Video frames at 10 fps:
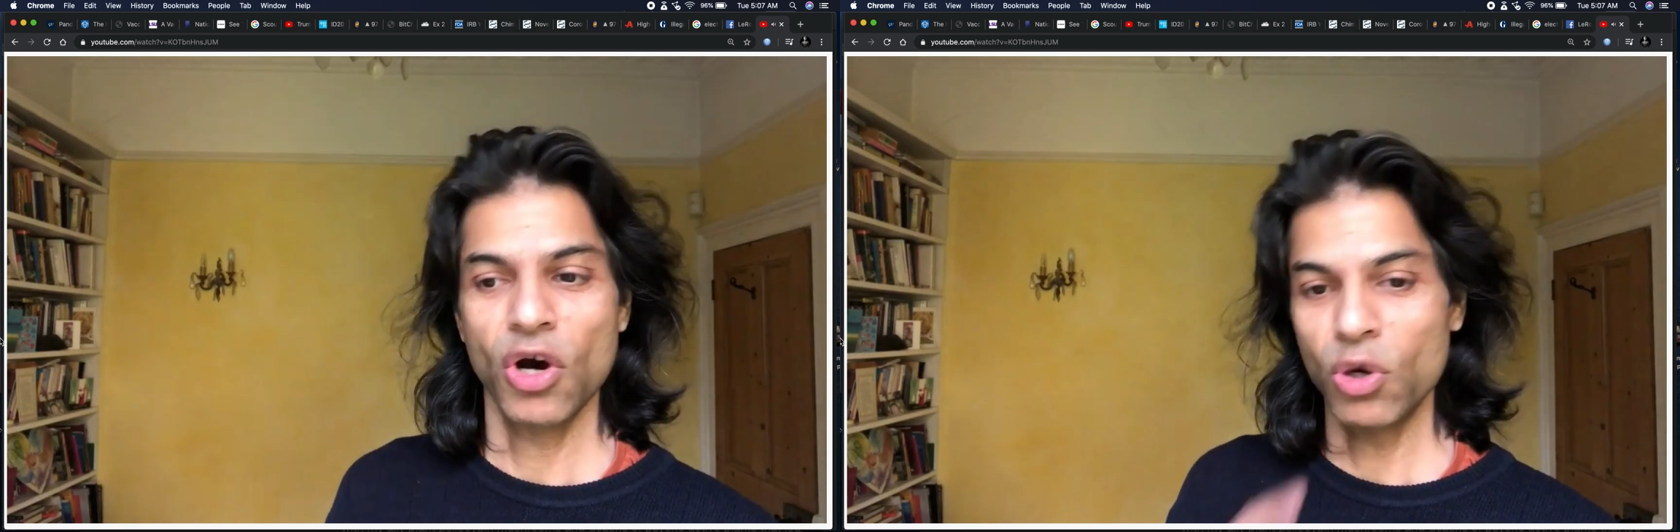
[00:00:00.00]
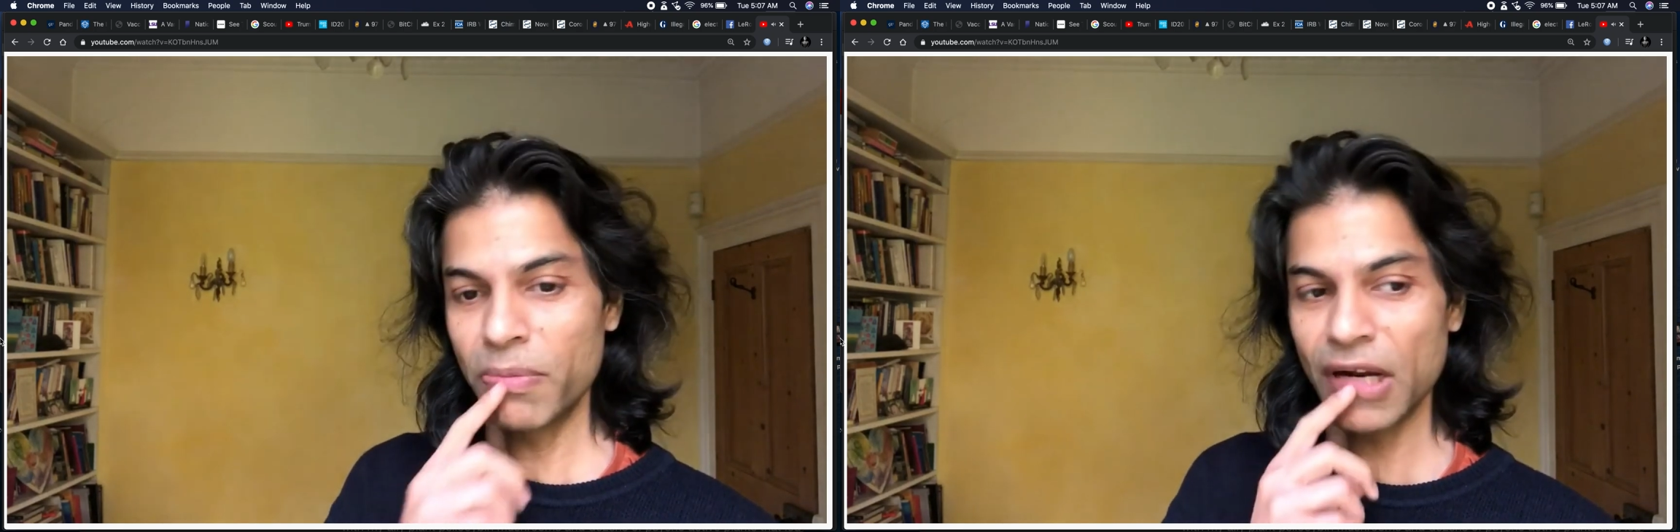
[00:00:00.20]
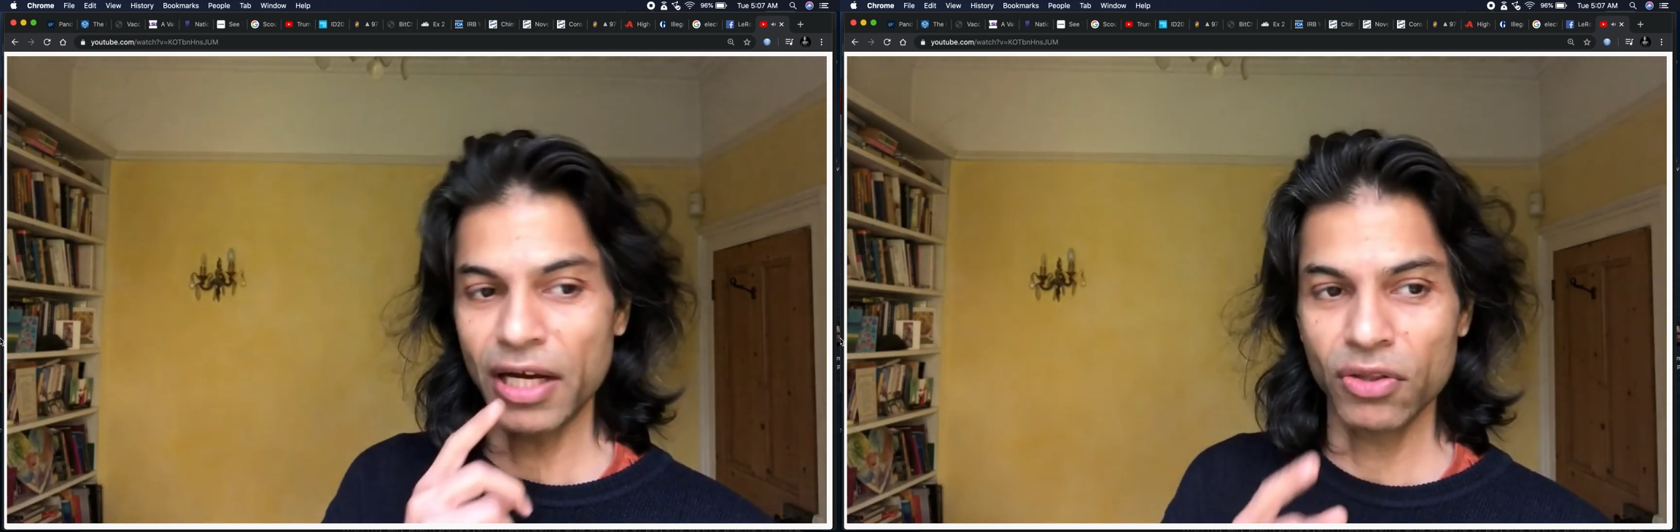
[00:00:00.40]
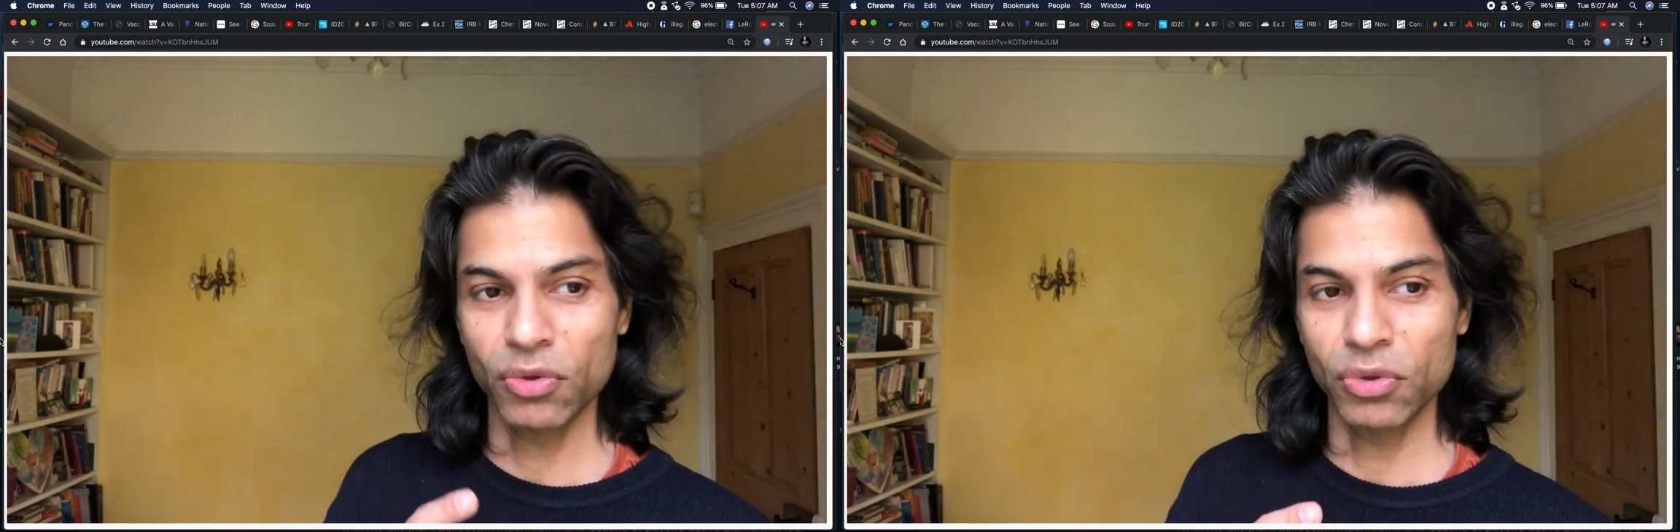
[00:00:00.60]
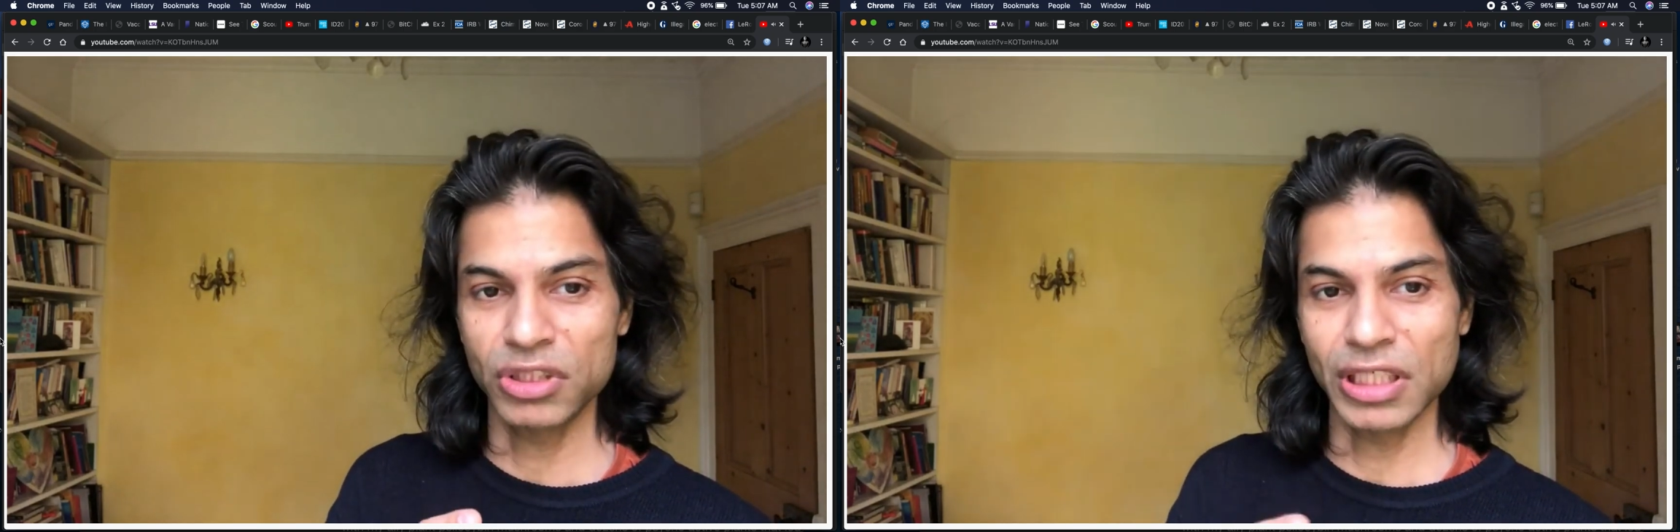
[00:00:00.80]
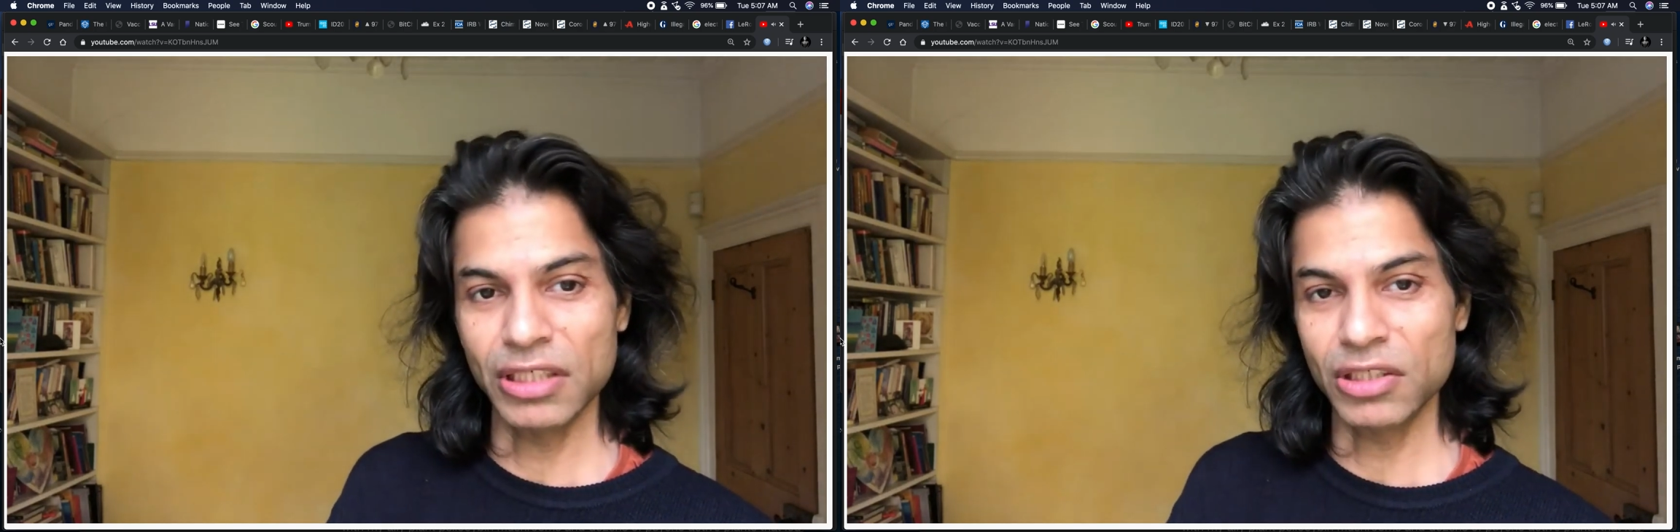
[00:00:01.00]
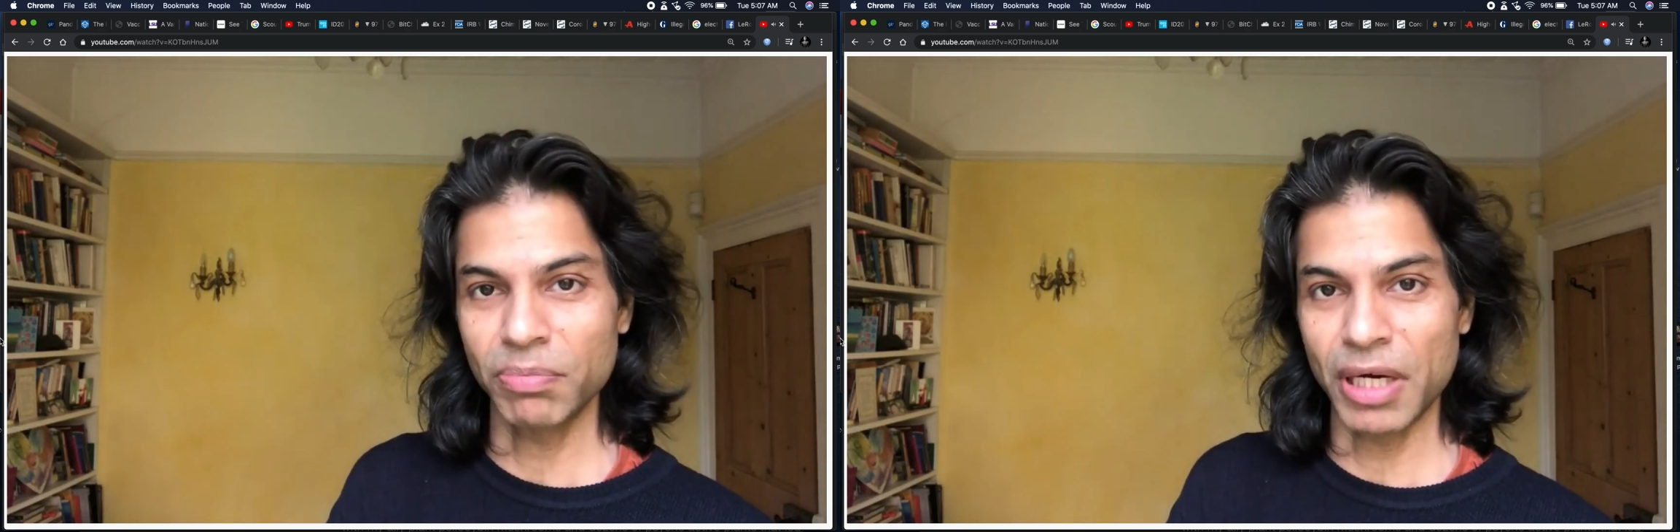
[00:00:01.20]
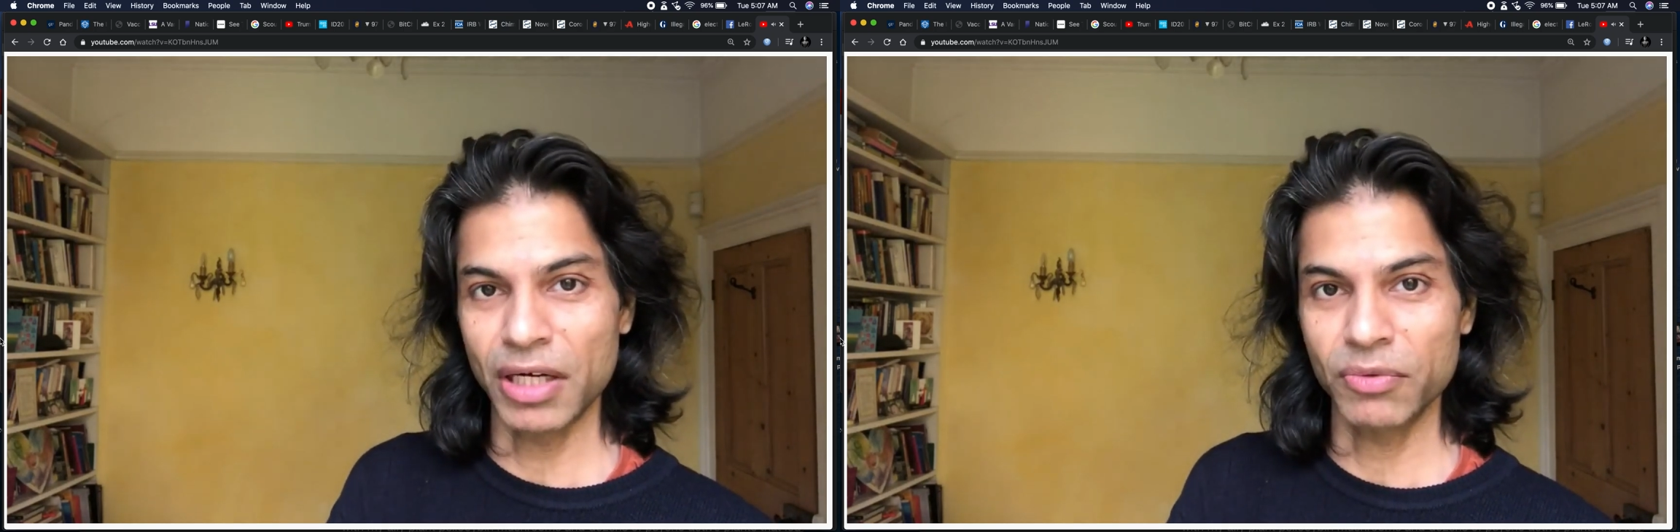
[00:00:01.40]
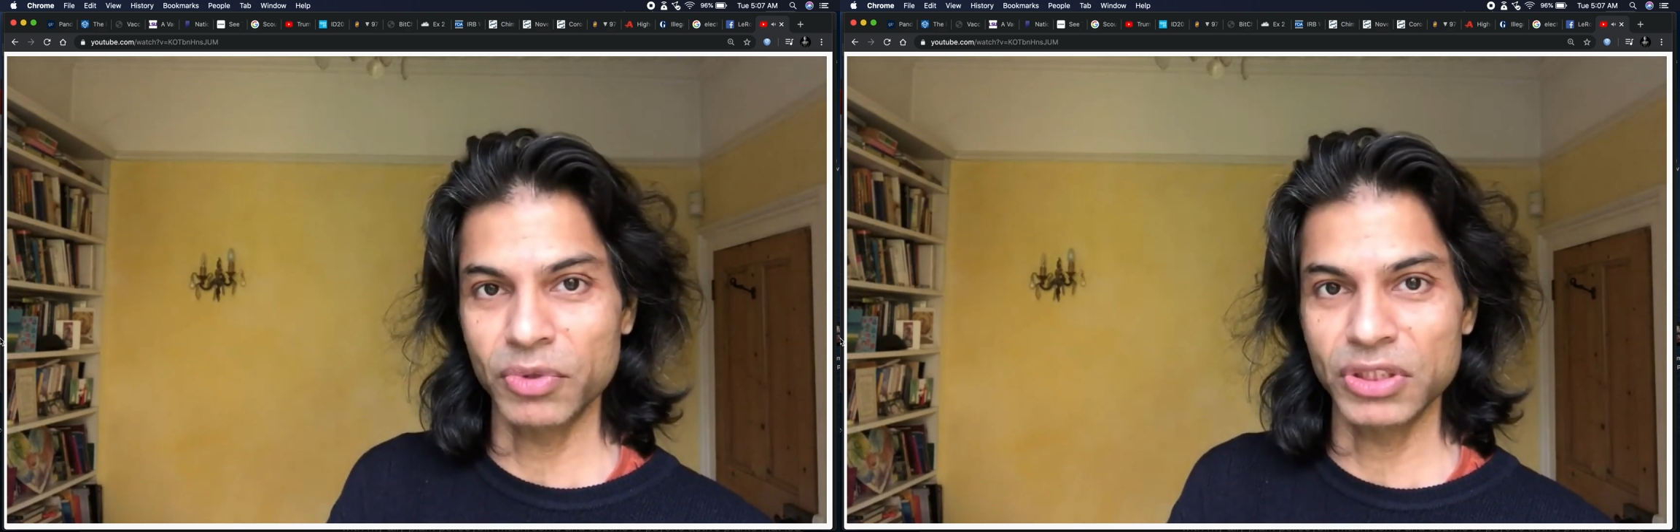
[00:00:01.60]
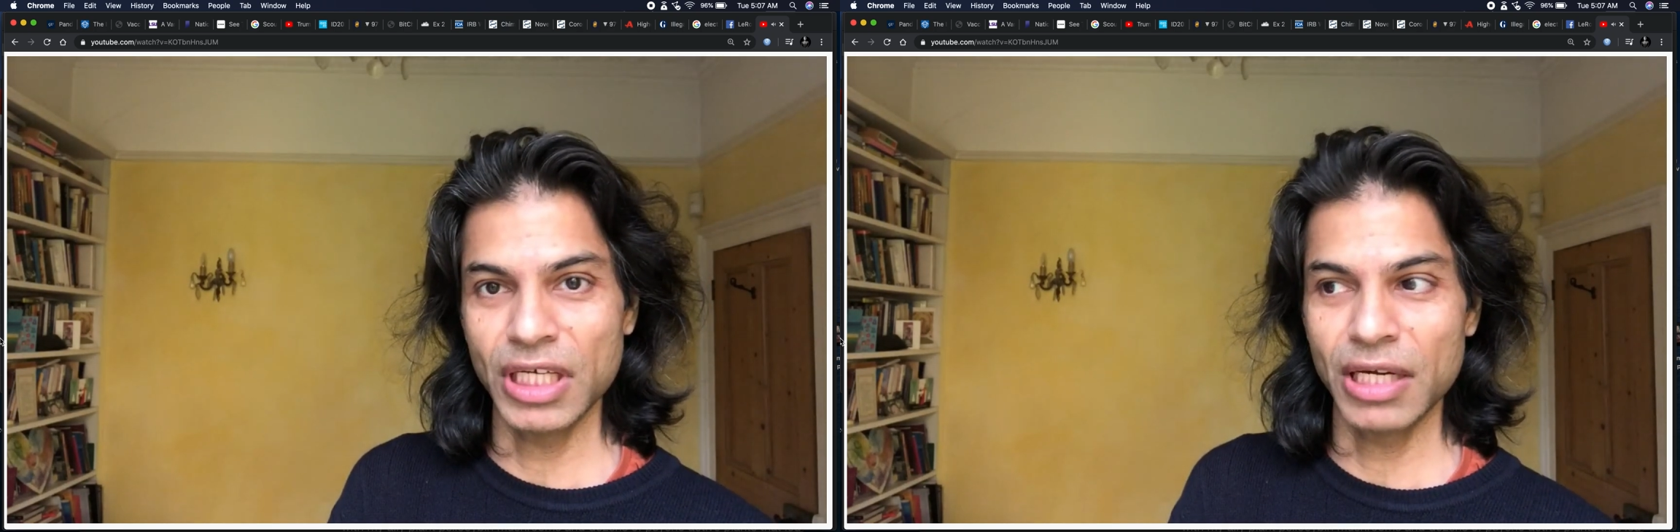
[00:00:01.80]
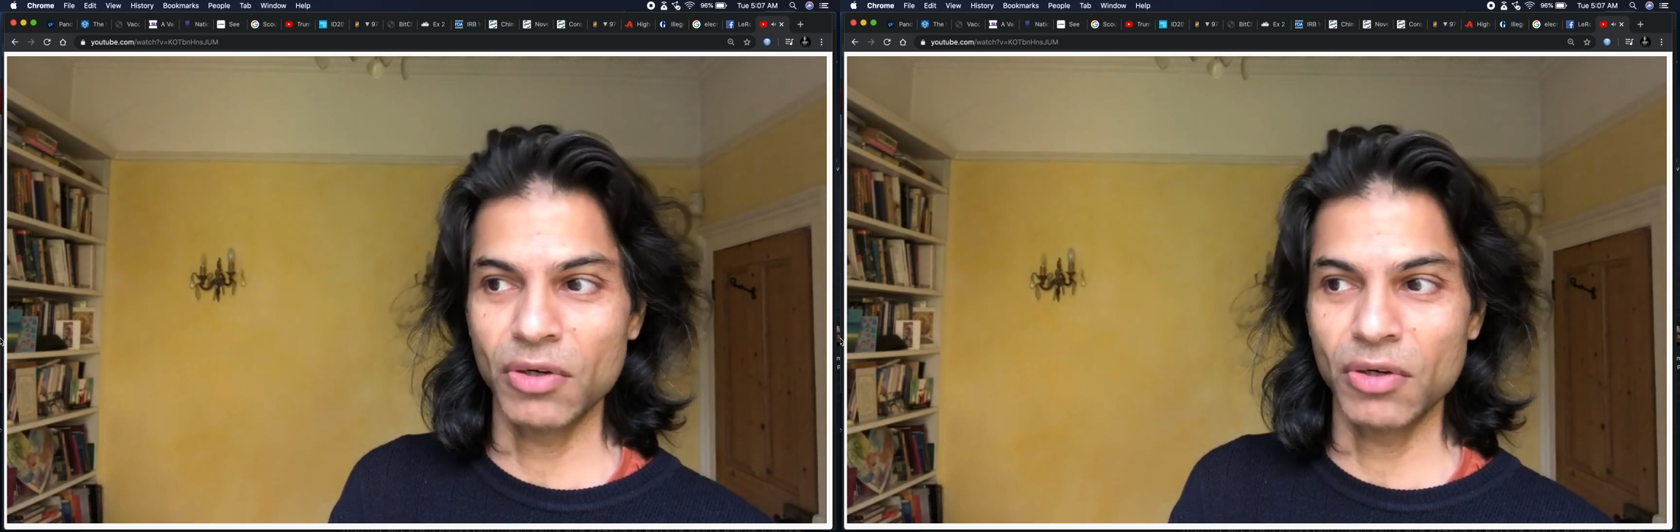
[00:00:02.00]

Oh, but I thought Central Park was there.